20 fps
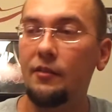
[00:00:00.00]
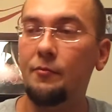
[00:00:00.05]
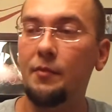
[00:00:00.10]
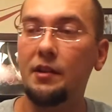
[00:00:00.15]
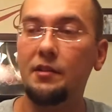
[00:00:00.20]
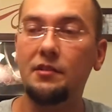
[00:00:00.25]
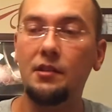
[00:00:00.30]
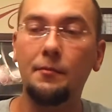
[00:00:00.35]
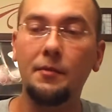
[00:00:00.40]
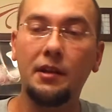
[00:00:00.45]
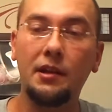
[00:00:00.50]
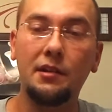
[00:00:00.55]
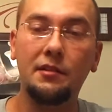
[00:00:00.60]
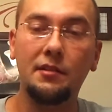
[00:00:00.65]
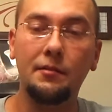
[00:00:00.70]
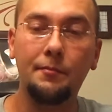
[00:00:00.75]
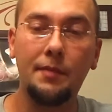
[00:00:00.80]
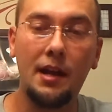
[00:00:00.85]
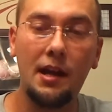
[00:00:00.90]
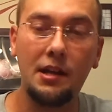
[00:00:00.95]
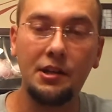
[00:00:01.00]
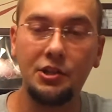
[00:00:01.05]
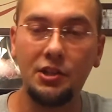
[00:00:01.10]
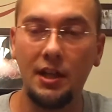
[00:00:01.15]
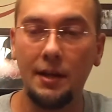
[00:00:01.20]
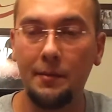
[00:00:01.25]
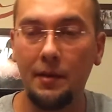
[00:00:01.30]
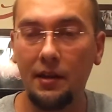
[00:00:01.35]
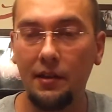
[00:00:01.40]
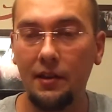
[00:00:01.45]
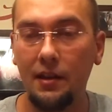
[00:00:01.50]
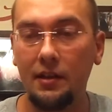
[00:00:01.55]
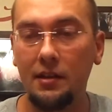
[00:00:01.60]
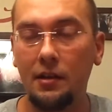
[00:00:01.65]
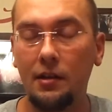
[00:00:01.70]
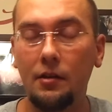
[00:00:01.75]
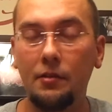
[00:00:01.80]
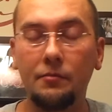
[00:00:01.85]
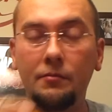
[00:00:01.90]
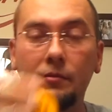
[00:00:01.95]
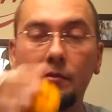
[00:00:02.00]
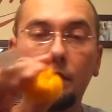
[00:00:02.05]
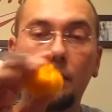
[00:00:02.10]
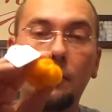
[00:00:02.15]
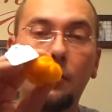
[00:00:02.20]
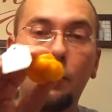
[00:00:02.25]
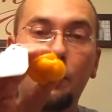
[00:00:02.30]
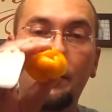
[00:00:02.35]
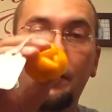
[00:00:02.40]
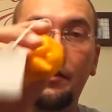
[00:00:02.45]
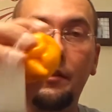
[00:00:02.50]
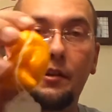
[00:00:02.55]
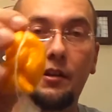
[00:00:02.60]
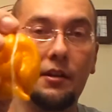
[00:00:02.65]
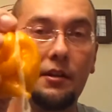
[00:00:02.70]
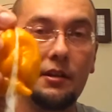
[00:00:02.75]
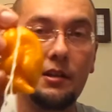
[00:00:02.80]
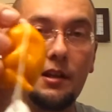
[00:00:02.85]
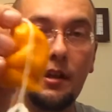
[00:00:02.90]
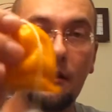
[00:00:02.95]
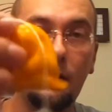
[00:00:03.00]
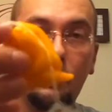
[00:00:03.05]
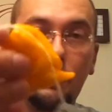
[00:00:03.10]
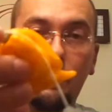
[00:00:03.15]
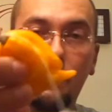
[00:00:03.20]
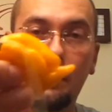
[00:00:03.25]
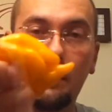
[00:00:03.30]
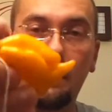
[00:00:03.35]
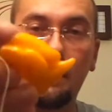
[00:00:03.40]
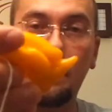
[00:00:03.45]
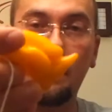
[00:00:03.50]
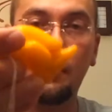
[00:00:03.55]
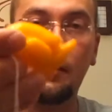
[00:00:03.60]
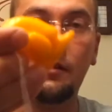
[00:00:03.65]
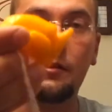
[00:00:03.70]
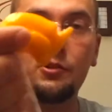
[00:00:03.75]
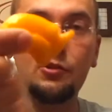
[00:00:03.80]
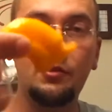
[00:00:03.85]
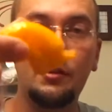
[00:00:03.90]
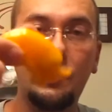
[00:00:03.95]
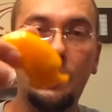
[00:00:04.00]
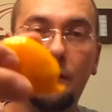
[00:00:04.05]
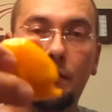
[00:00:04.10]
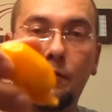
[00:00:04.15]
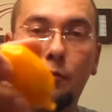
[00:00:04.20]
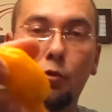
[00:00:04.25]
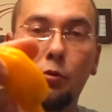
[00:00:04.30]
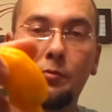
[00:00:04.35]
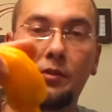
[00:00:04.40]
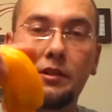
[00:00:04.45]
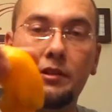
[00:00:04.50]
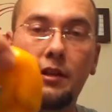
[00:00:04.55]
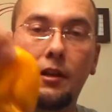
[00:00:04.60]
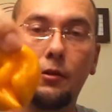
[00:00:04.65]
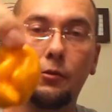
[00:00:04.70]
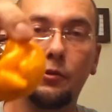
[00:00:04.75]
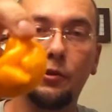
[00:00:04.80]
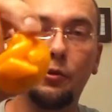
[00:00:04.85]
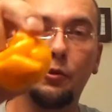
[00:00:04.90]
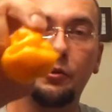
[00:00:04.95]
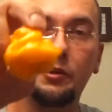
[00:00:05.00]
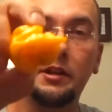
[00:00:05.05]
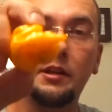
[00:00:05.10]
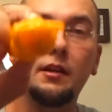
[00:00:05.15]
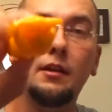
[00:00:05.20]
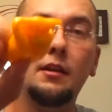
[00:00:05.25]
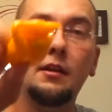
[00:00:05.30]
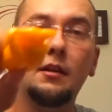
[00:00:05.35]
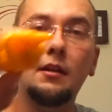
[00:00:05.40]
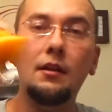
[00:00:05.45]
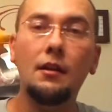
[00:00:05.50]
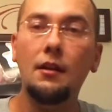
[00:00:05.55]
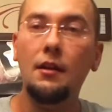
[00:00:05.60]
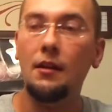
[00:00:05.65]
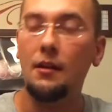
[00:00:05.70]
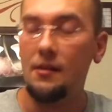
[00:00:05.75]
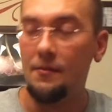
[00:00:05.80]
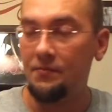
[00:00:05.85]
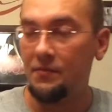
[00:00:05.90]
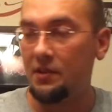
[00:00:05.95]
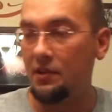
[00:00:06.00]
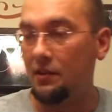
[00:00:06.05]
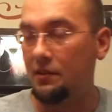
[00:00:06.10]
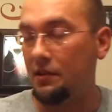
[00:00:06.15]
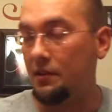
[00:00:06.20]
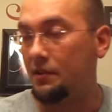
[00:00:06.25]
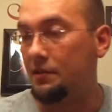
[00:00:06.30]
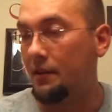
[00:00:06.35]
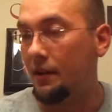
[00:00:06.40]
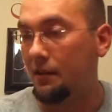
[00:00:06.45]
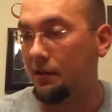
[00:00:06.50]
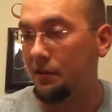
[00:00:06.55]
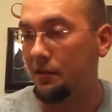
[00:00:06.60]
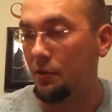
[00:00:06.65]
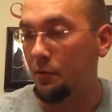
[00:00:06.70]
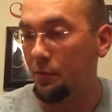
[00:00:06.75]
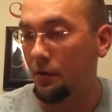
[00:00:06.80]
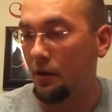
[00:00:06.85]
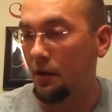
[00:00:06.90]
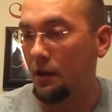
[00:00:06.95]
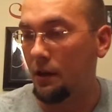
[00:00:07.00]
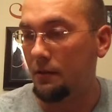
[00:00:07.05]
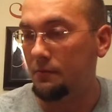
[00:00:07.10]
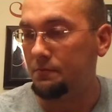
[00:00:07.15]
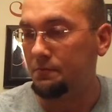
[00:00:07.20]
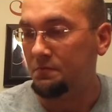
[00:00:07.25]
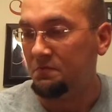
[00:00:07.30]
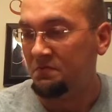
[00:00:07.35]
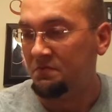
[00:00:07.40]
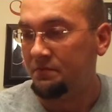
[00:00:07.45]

My stomach gets in bad shape. I think I'll go with yellow Trinidad Scorpion Yellow Party, since it's not super hot.